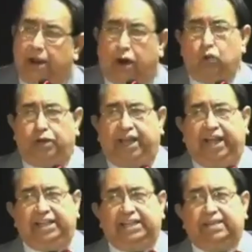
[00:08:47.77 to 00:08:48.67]

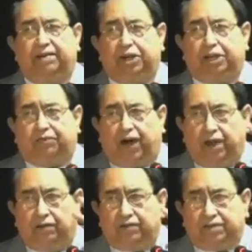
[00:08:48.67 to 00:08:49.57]
around
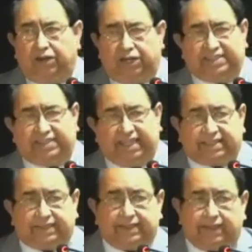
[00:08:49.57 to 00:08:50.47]

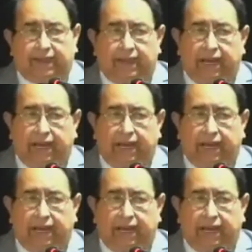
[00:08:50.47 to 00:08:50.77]
1875-76